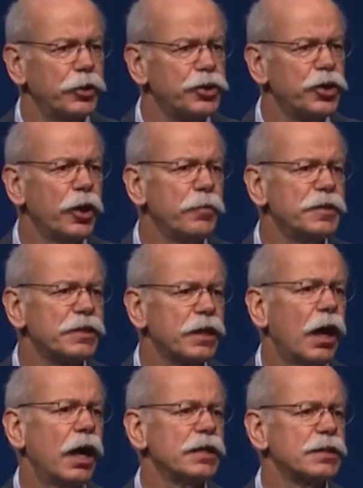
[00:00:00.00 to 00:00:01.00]
Autonomous
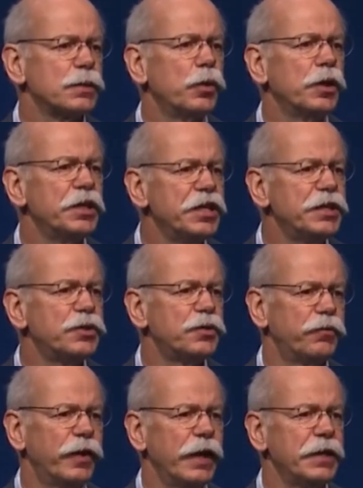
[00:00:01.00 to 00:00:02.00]
cars will need to
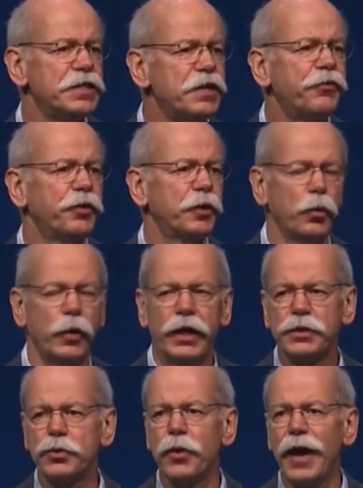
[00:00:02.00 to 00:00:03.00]
find different
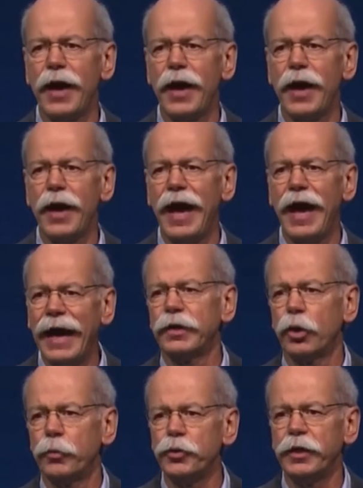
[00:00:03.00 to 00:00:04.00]
ways to actively
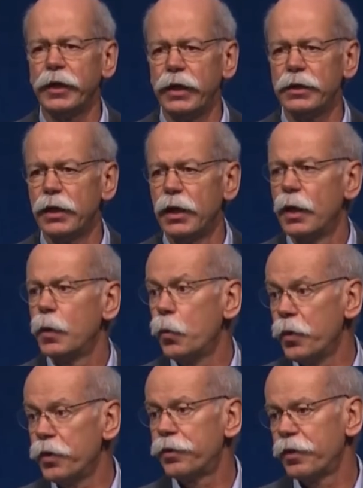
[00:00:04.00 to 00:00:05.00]
communicate
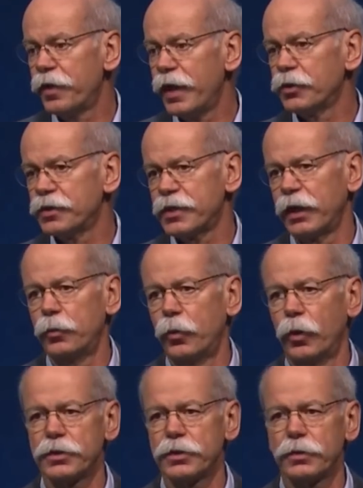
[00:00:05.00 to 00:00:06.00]
with the outside
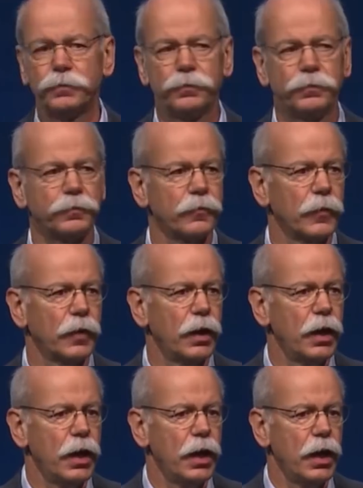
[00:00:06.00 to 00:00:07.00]
world.
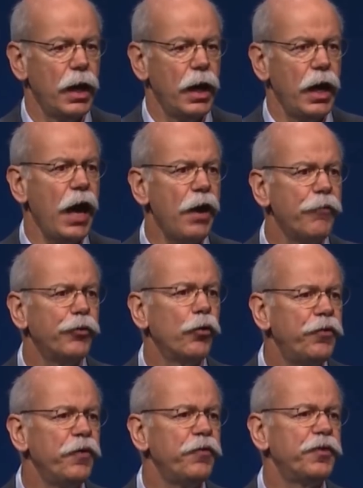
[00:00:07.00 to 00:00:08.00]

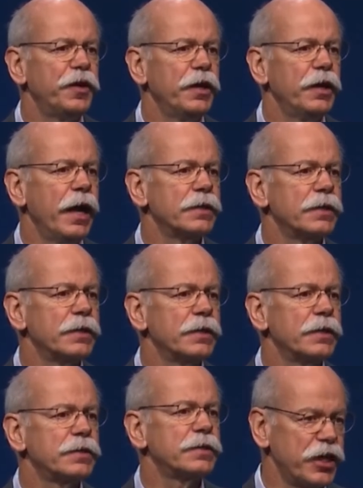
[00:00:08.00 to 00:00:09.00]
F015 has a
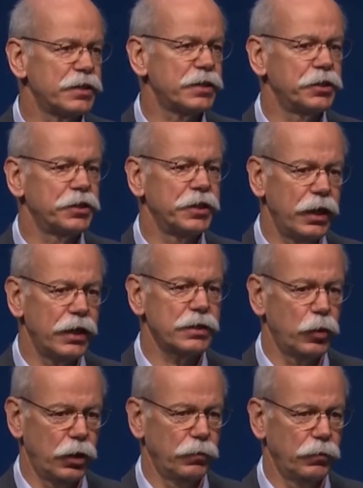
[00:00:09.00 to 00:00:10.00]
suggestion here as
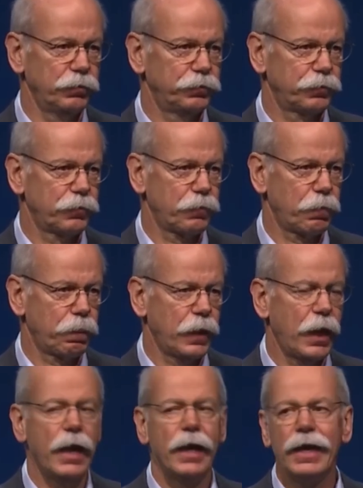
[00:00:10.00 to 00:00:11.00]
well.
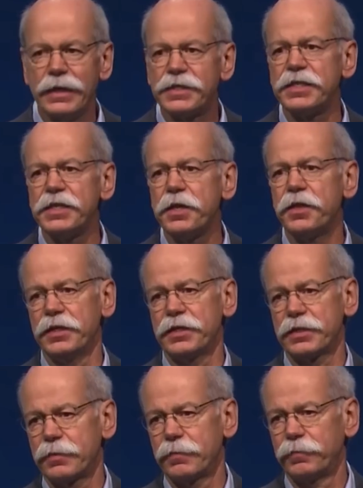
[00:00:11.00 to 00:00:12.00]
Let's see this.